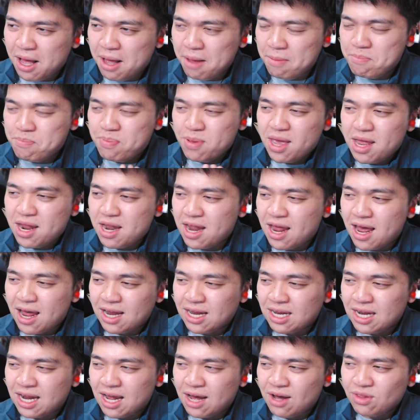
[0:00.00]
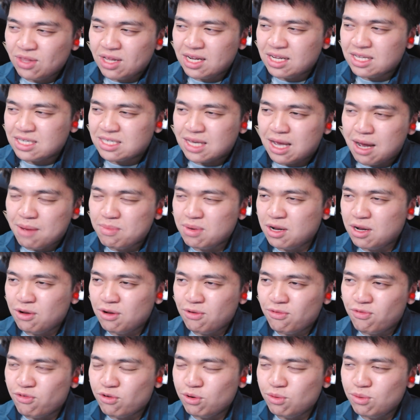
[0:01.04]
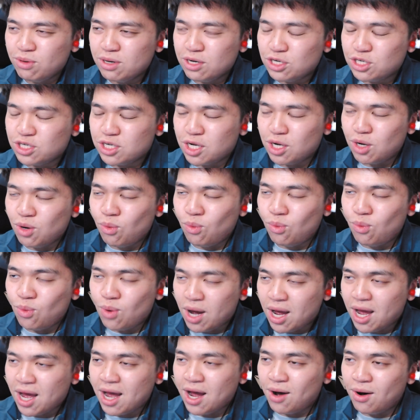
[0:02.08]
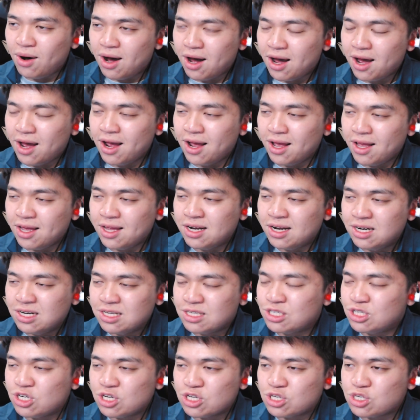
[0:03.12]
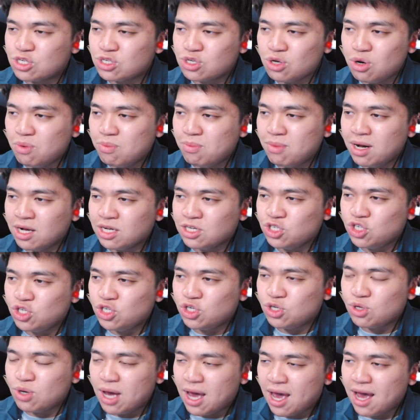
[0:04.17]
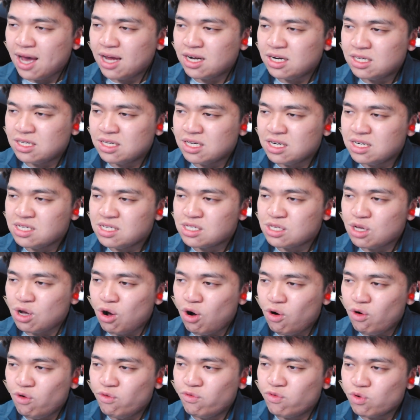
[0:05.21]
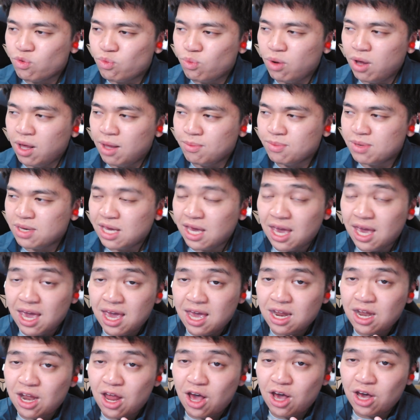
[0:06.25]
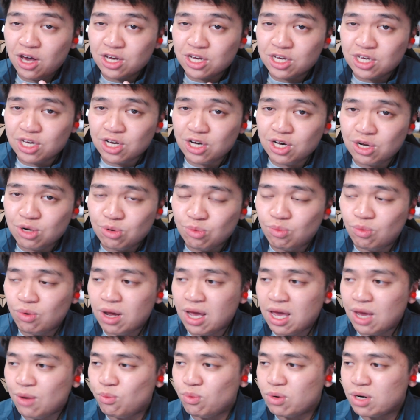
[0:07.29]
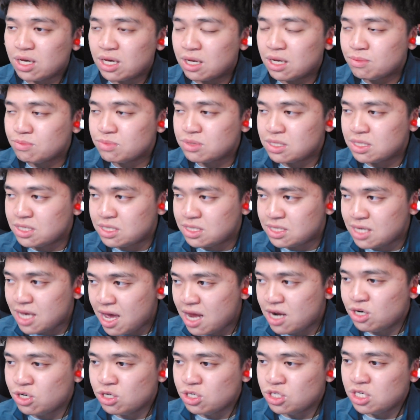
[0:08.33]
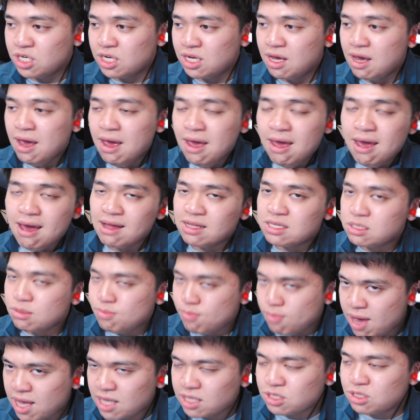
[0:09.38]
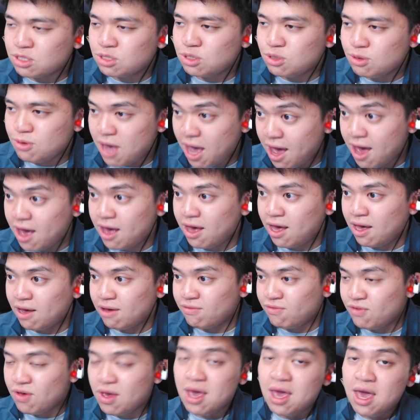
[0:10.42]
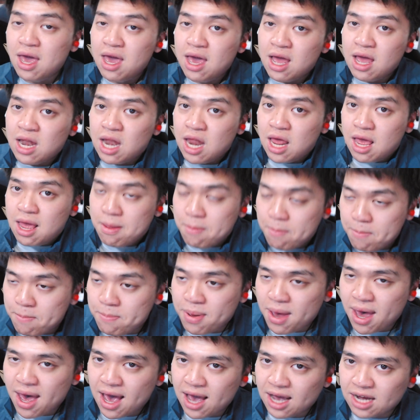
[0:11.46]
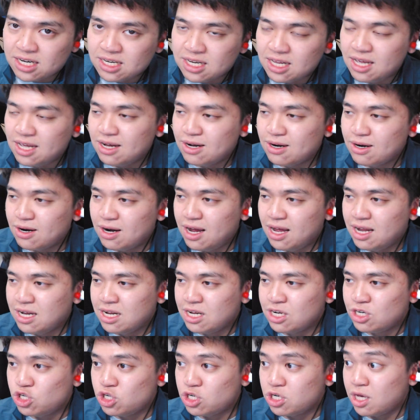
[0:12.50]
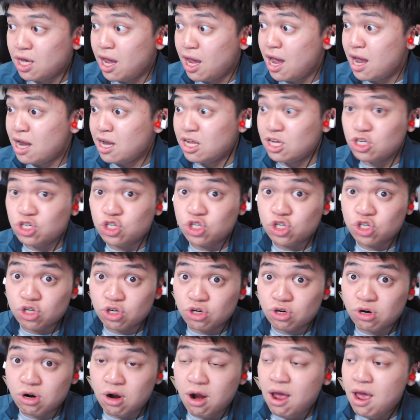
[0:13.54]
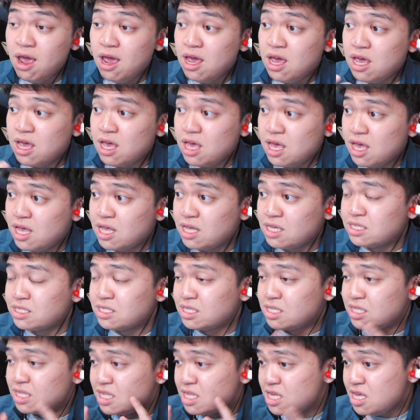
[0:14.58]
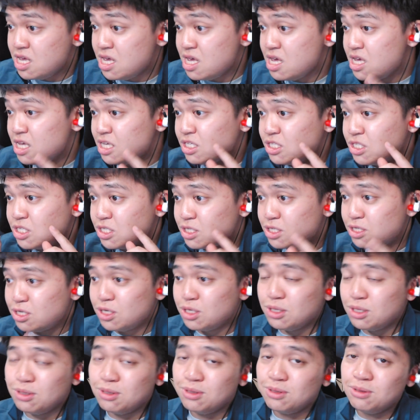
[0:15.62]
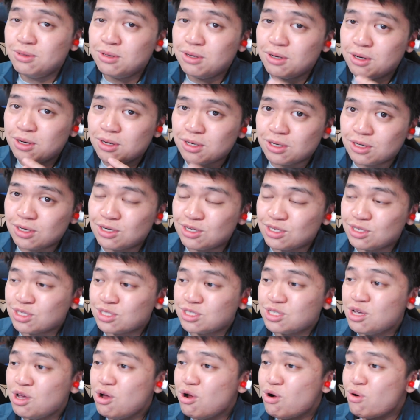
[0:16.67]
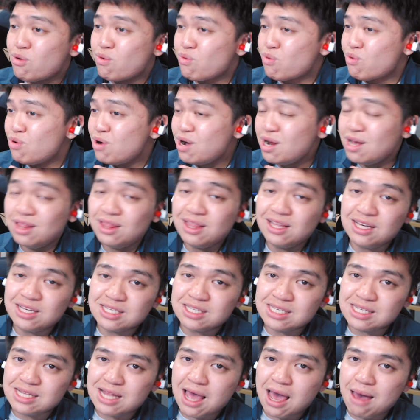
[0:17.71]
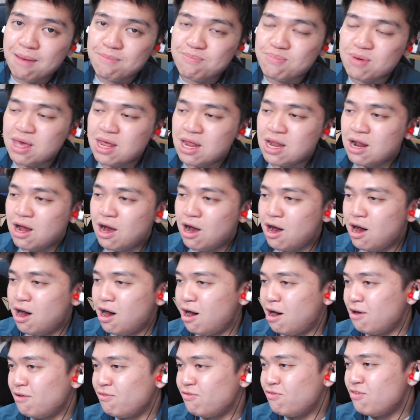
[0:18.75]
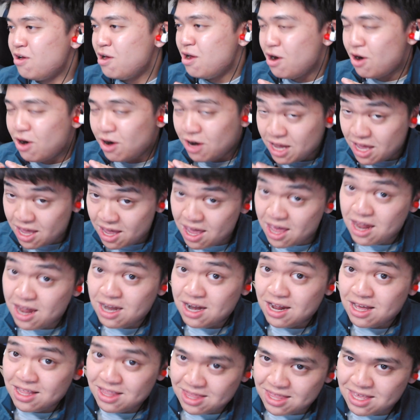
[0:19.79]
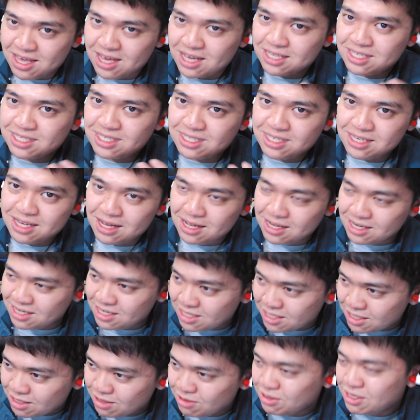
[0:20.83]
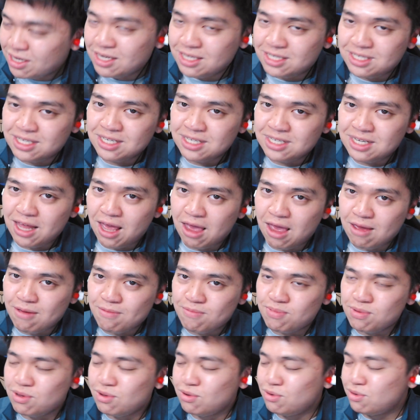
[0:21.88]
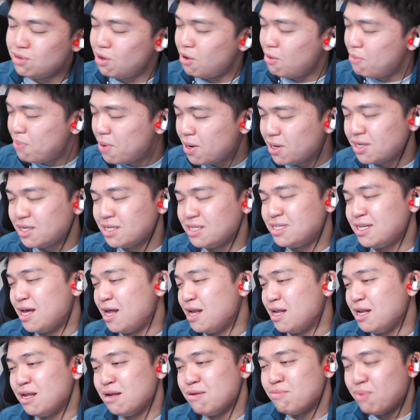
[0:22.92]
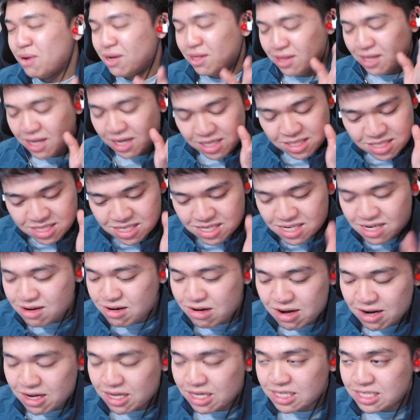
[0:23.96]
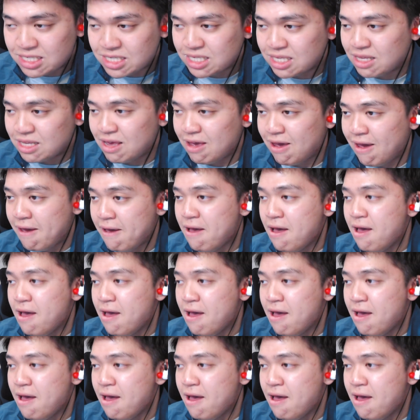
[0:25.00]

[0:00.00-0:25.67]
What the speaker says: been, and now that it's coming to fruition, wow, it is just so much to handle. It is overwhelming in a good way when it comes to this energy. It's meant to have an impact here initially, and it sure is. These two girls really snapping off in this unit debut, no pun intended, but like seriously.